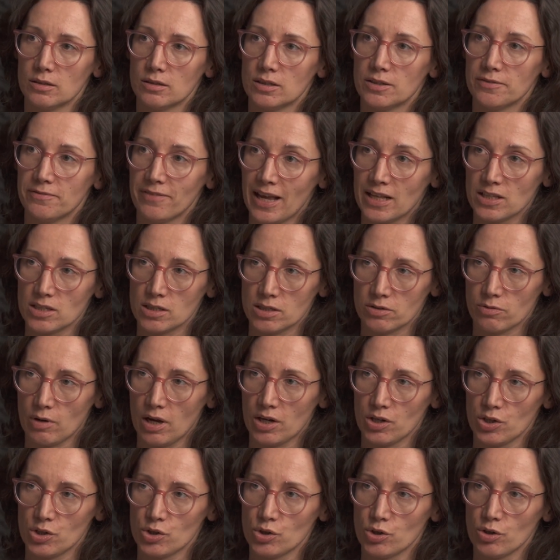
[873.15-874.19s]
defense
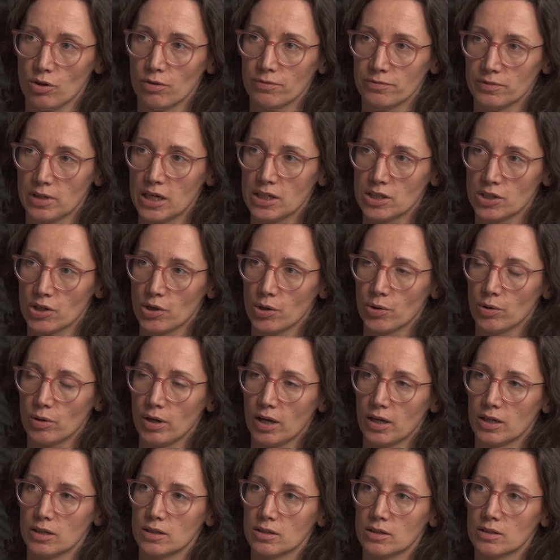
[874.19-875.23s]
strategy of NATO
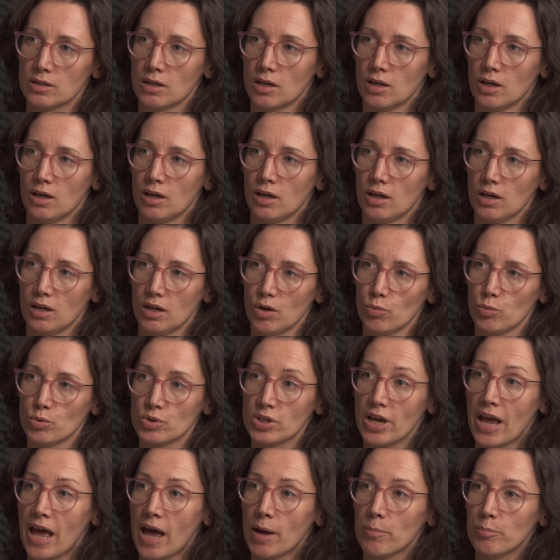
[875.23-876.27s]
and
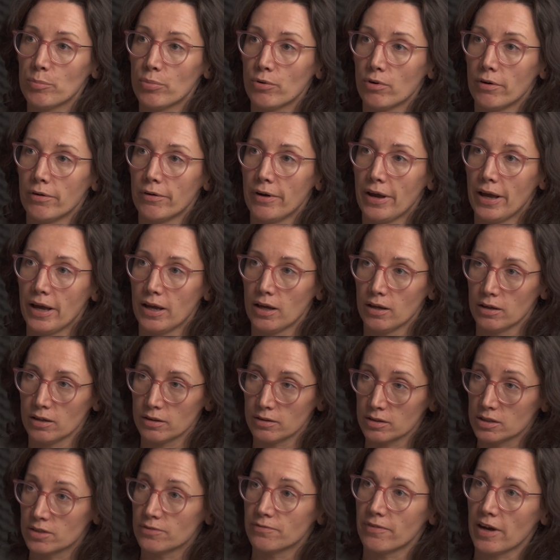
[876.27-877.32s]
would hamper
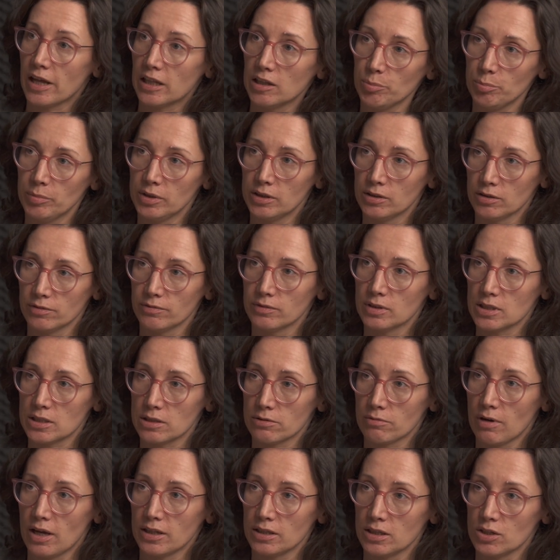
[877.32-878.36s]
the development of this
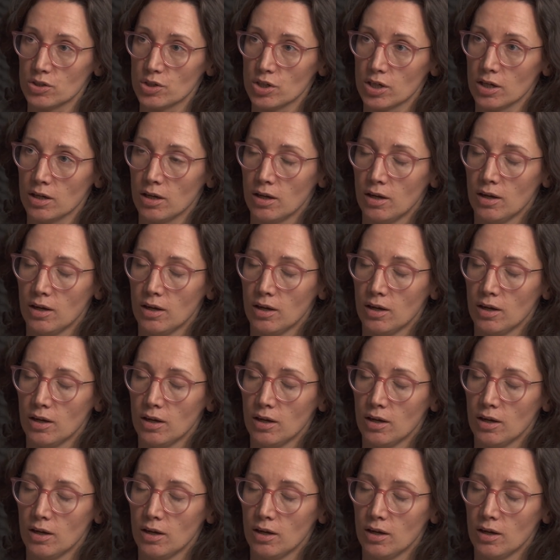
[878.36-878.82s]
strategy.